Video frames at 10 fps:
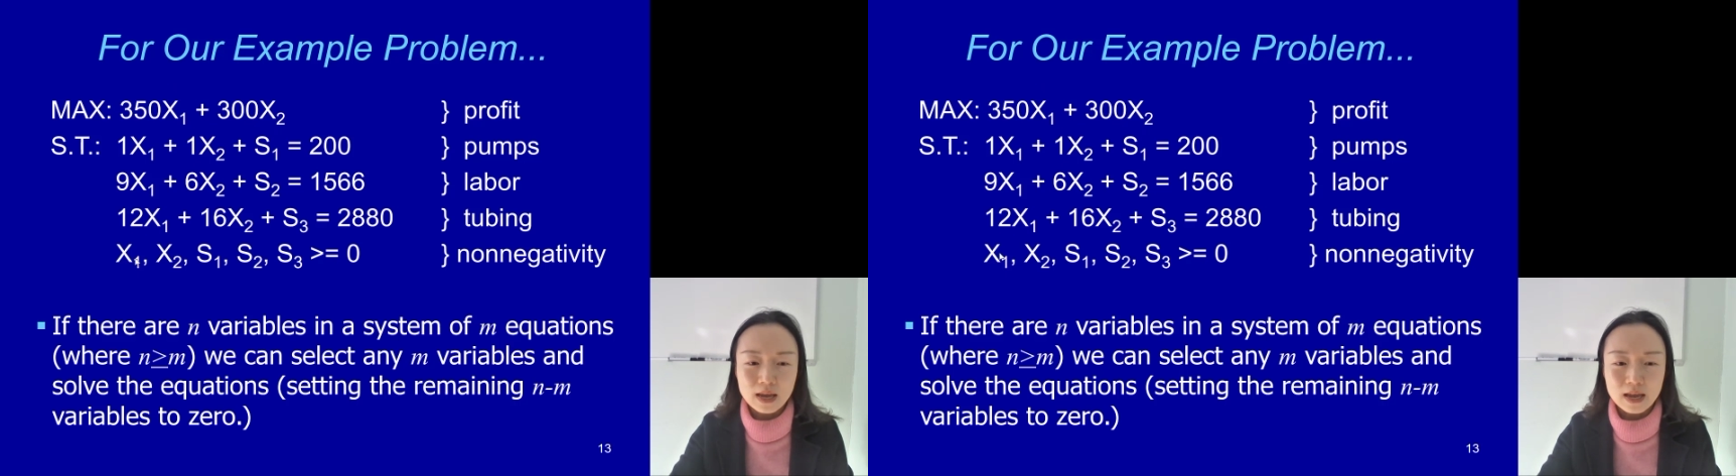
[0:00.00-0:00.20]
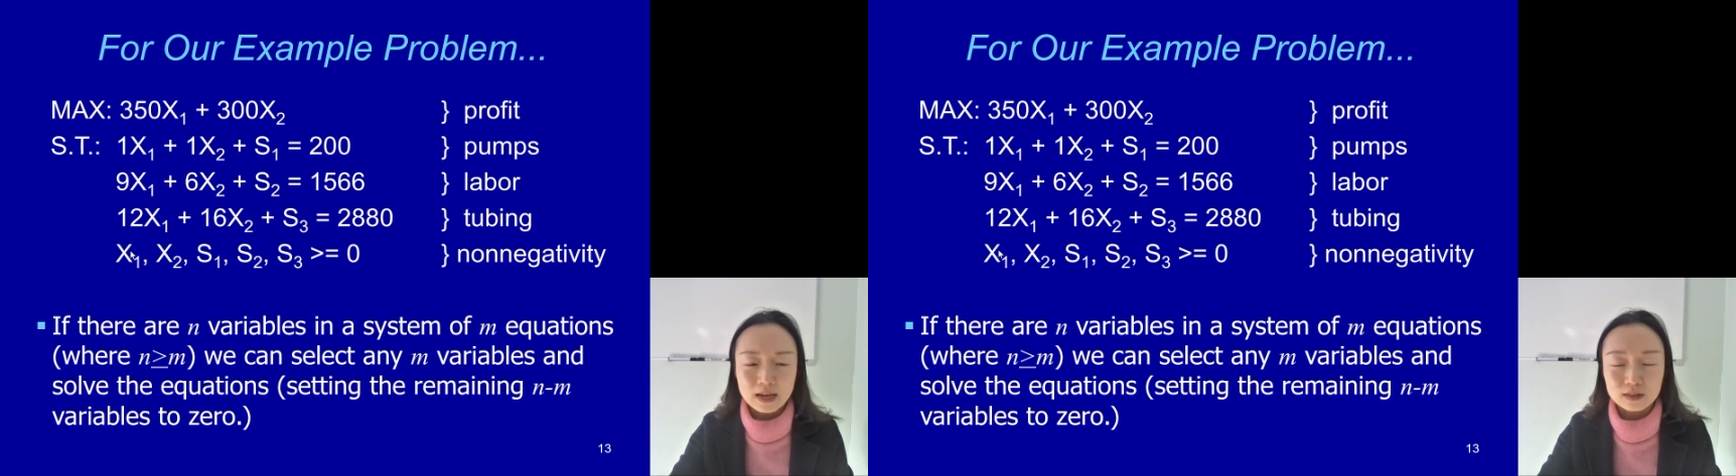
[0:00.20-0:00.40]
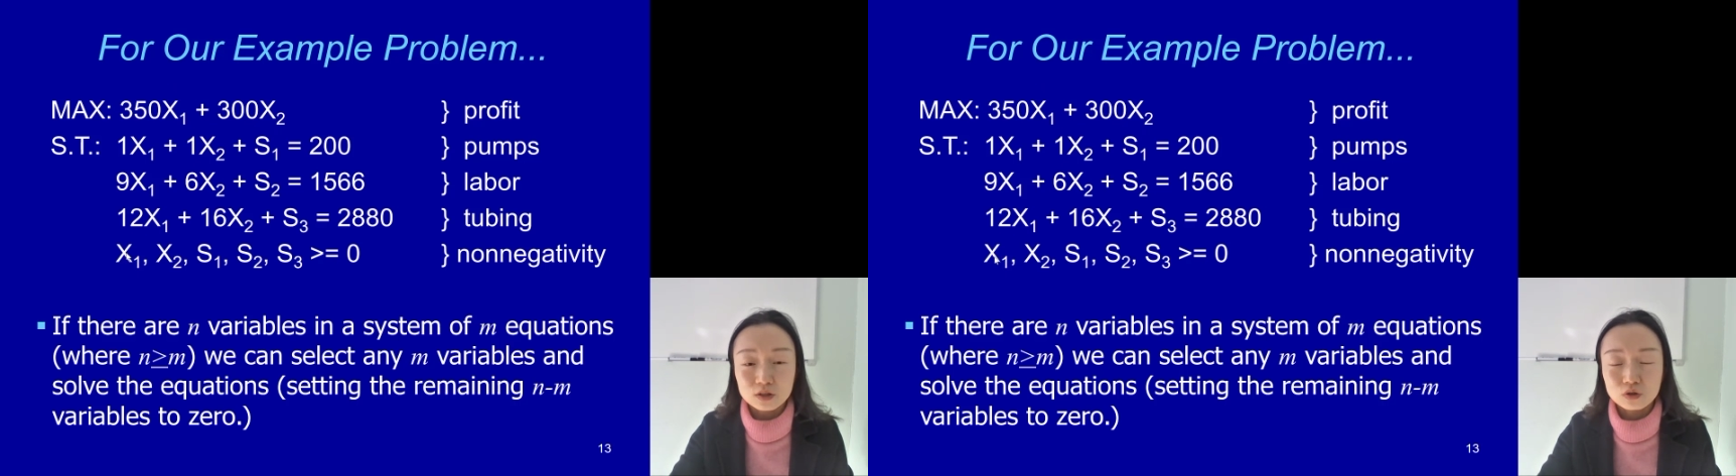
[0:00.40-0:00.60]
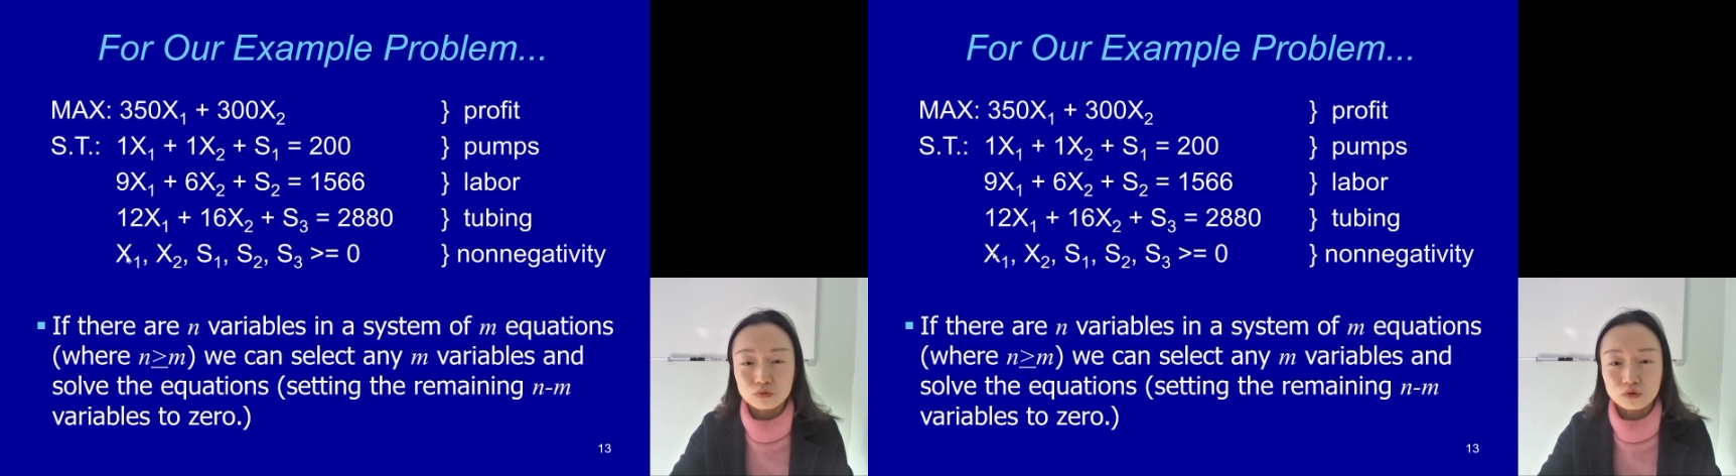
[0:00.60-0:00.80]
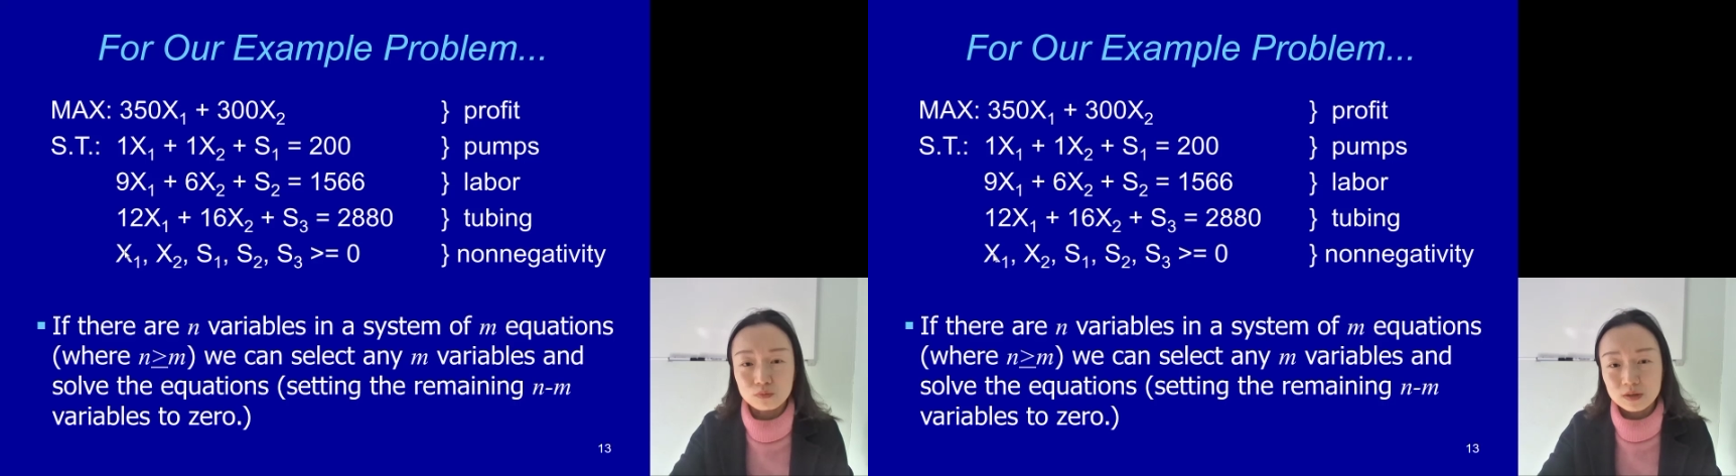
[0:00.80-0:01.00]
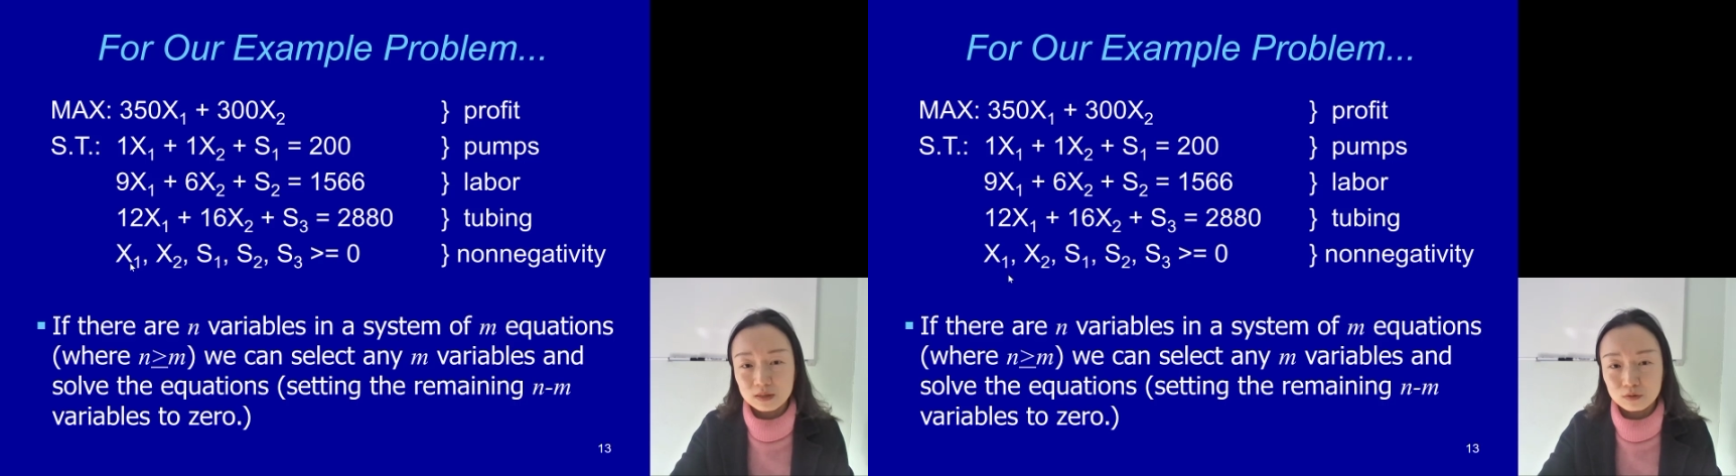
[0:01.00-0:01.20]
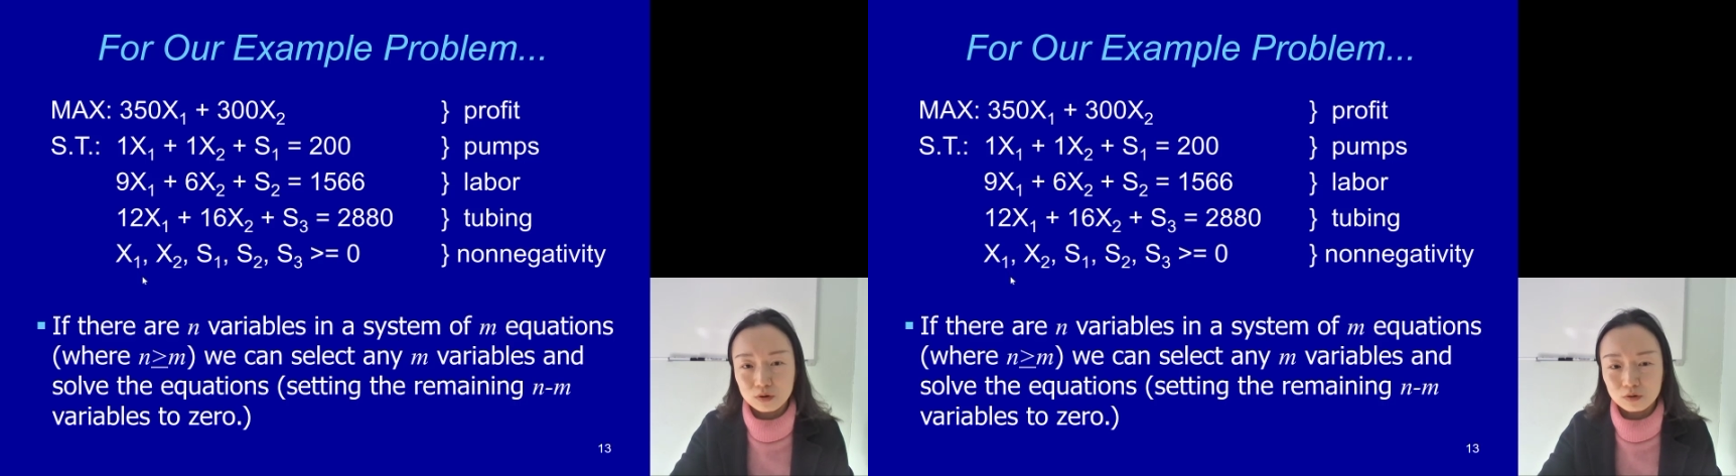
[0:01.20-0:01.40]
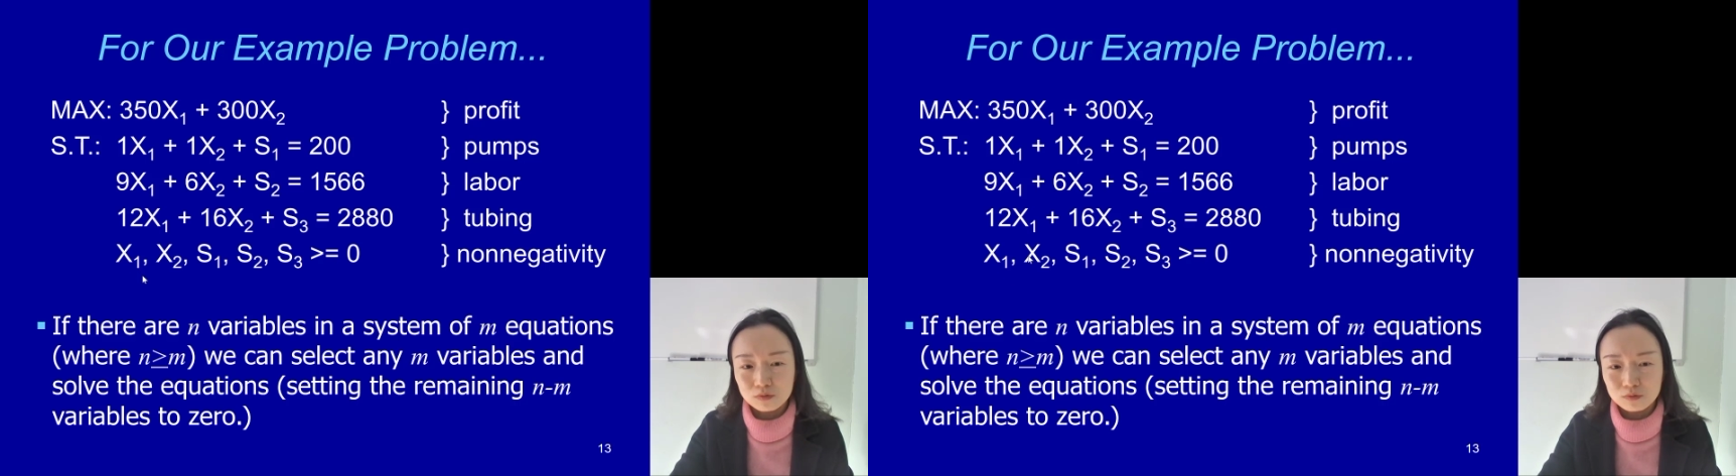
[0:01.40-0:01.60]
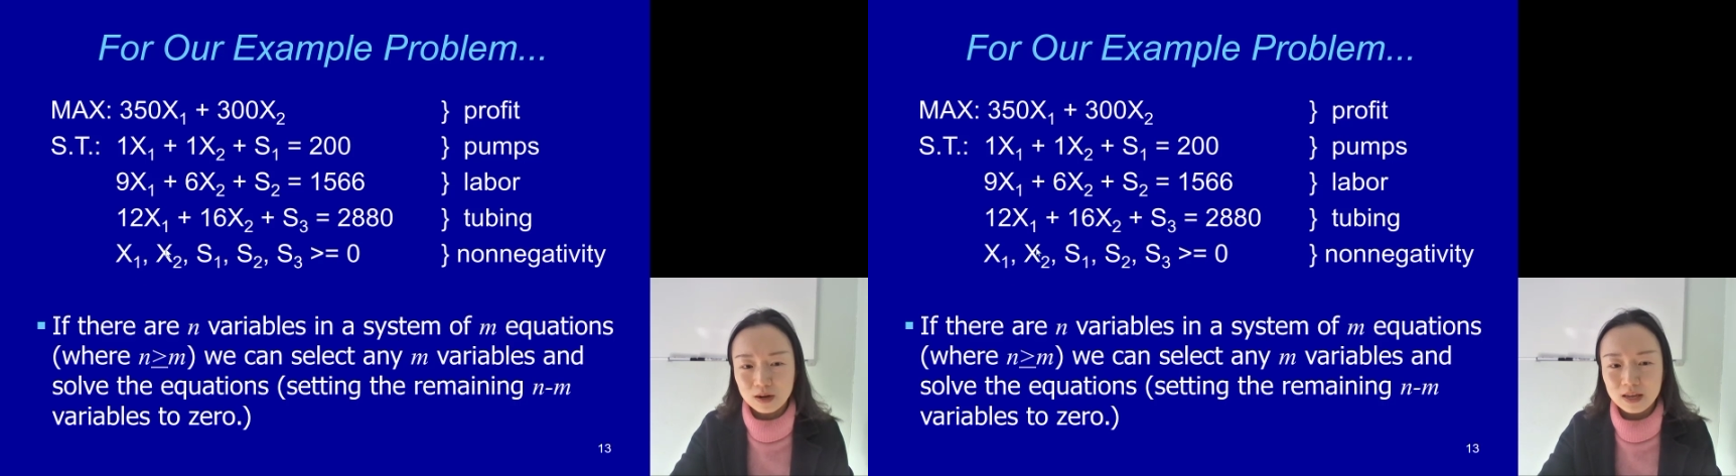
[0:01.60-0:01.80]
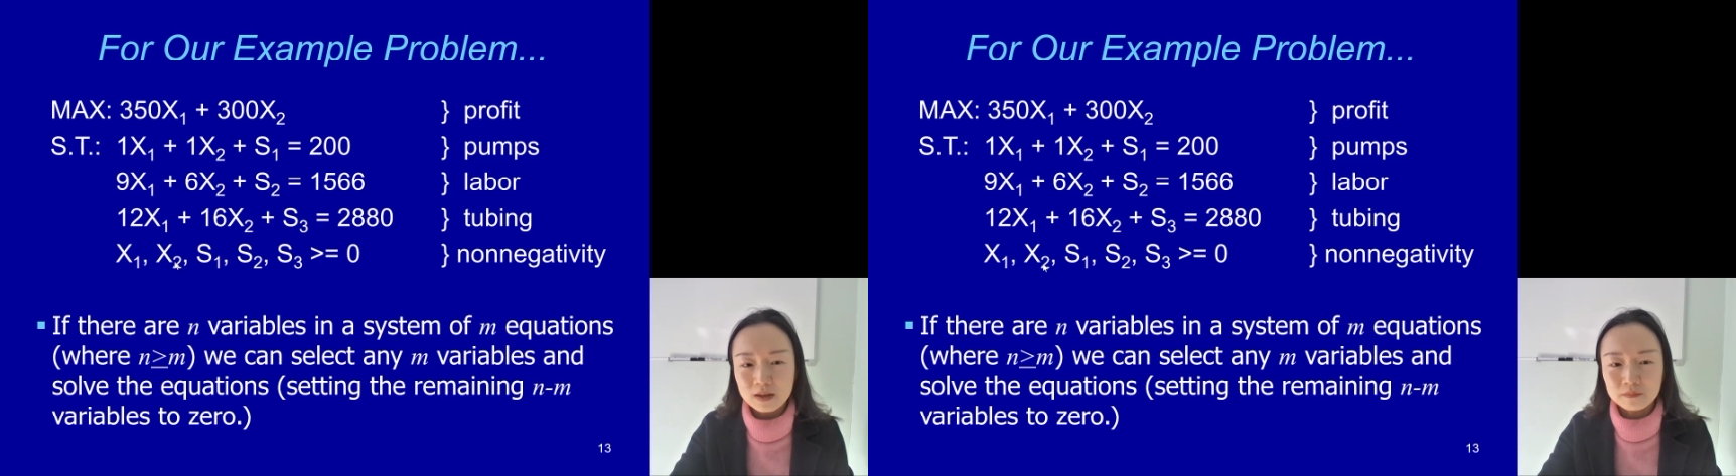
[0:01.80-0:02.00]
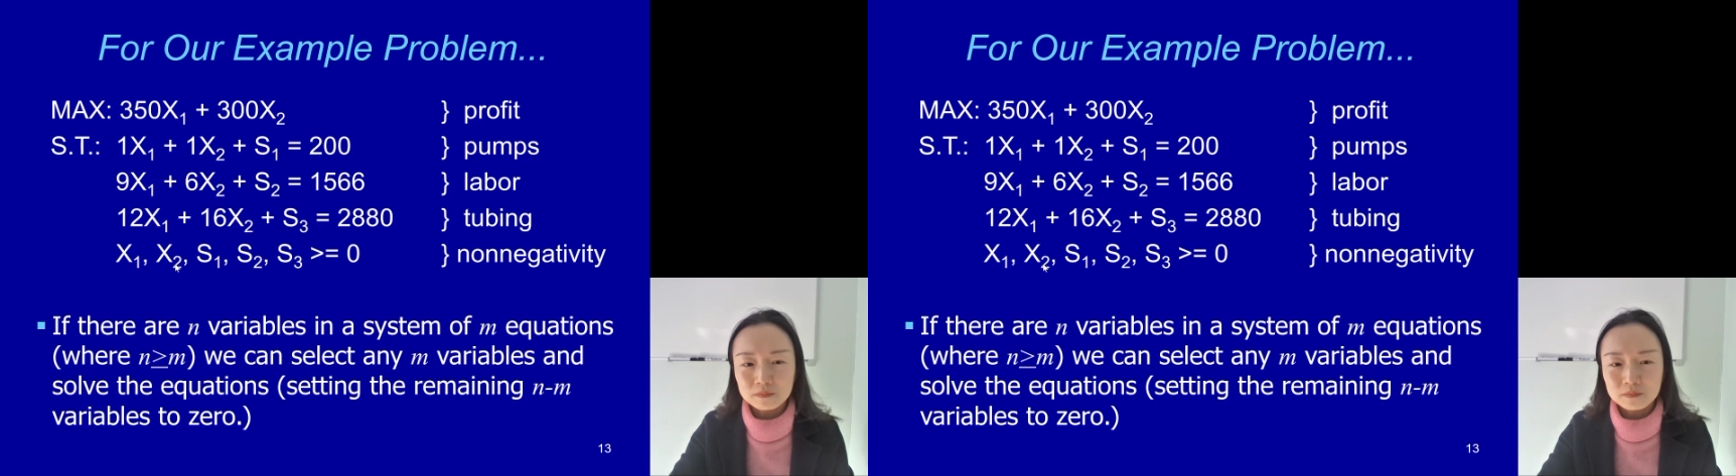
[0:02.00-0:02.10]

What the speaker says: and x2 to be 0, right?